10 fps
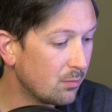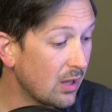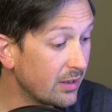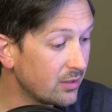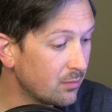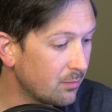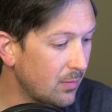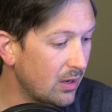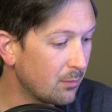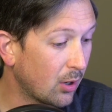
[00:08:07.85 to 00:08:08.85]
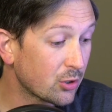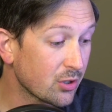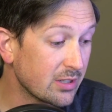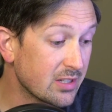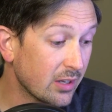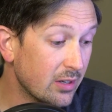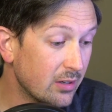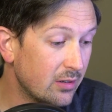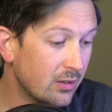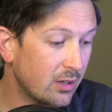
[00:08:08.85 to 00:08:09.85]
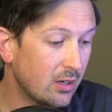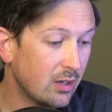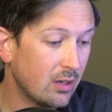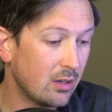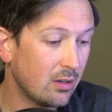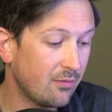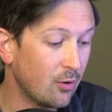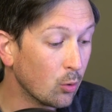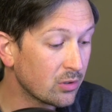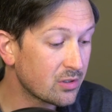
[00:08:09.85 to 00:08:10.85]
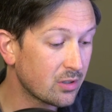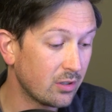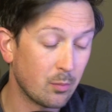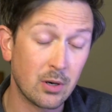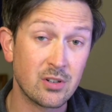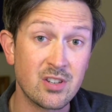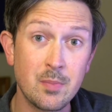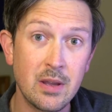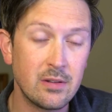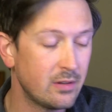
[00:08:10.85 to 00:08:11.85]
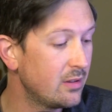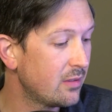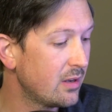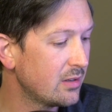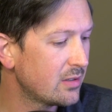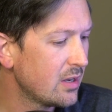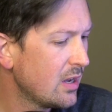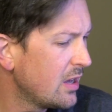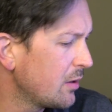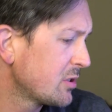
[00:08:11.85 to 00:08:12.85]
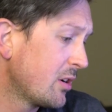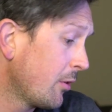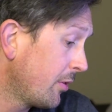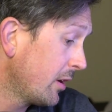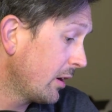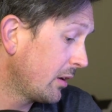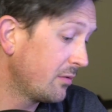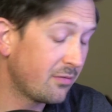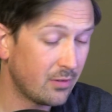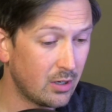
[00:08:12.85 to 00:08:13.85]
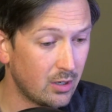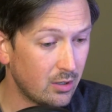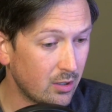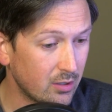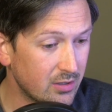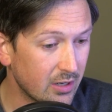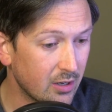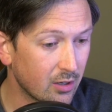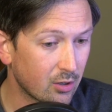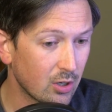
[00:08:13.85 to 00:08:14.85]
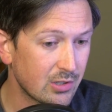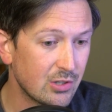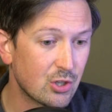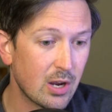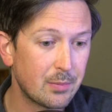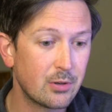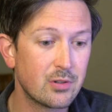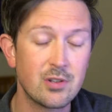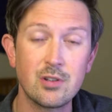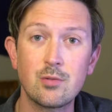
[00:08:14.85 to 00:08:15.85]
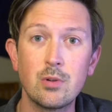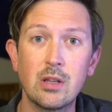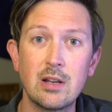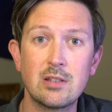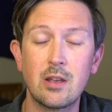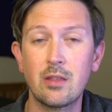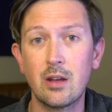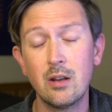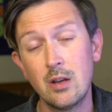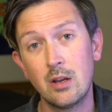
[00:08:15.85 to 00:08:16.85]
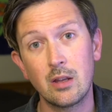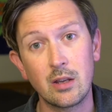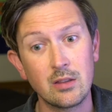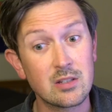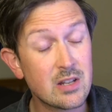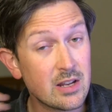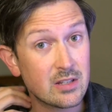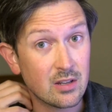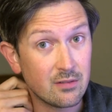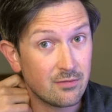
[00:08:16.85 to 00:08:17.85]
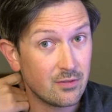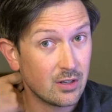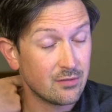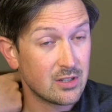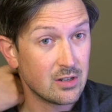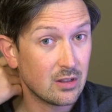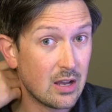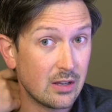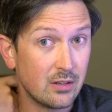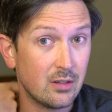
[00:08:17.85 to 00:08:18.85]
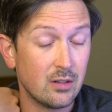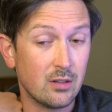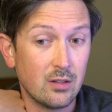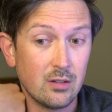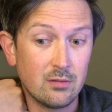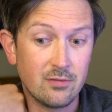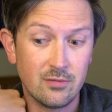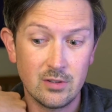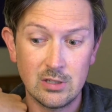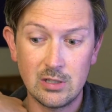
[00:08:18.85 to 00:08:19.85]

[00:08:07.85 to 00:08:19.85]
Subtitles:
blind and partially sighted folks participate in things. That was another thing kind of digging across these chapters, is realizing that in the States I've seen a lot of